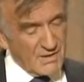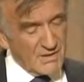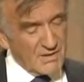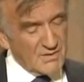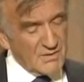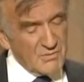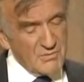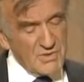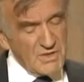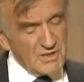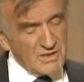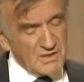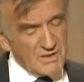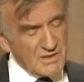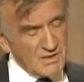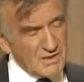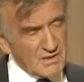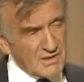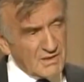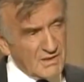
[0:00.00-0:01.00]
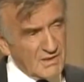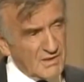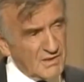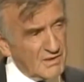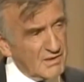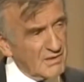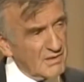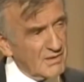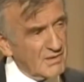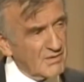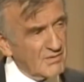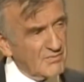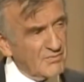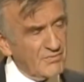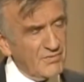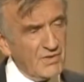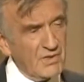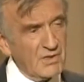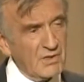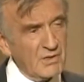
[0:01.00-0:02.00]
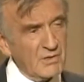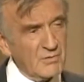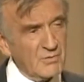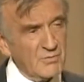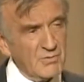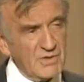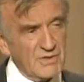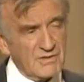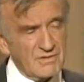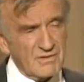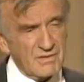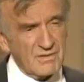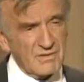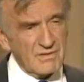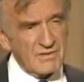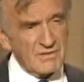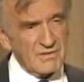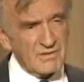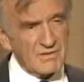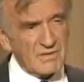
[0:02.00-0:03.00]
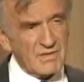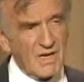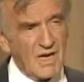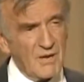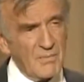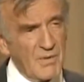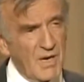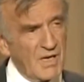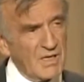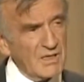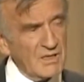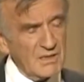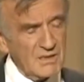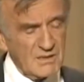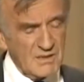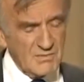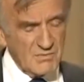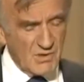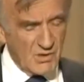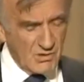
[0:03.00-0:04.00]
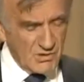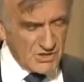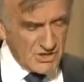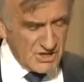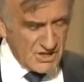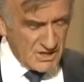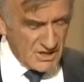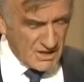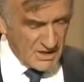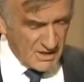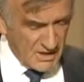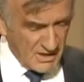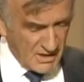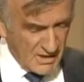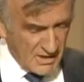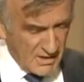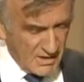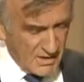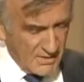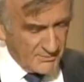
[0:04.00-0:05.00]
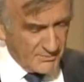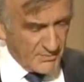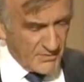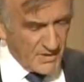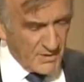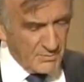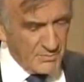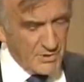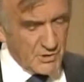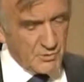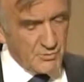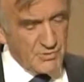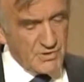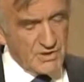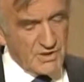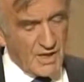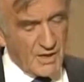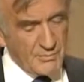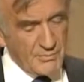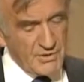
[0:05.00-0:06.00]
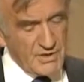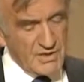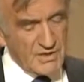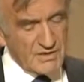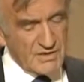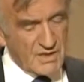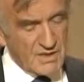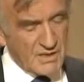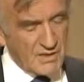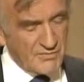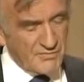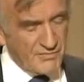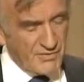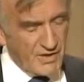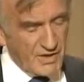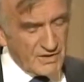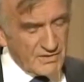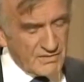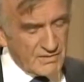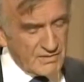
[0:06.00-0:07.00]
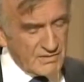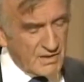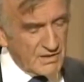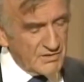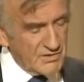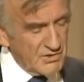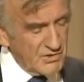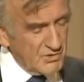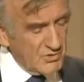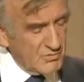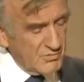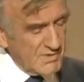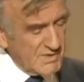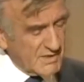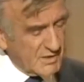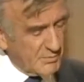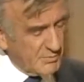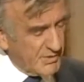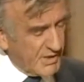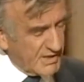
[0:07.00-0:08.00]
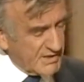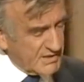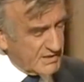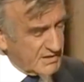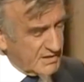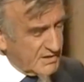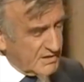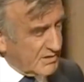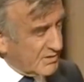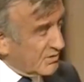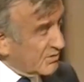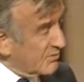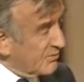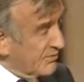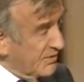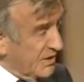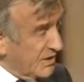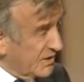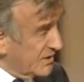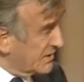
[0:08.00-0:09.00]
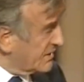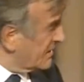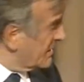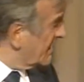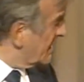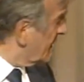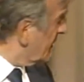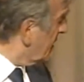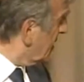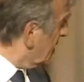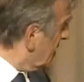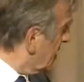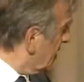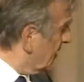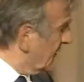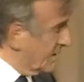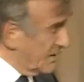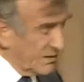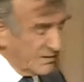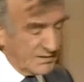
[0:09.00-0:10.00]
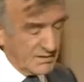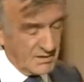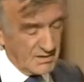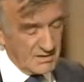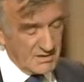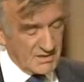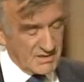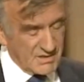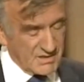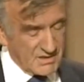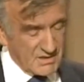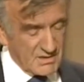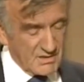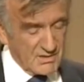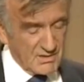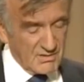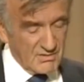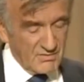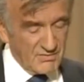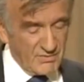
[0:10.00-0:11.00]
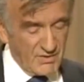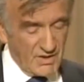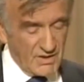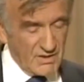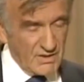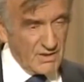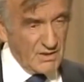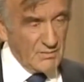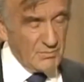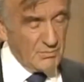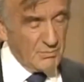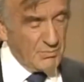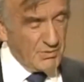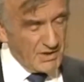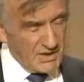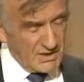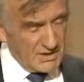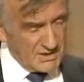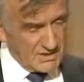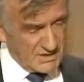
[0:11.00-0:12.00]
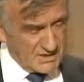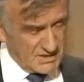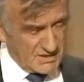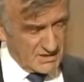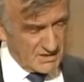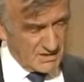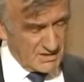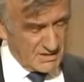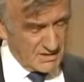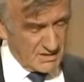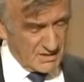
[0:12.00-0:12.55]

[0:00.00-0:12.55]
the meeting filled with drama and emotion between Rabin and Arafat that you, Mr. President, convened in this very place.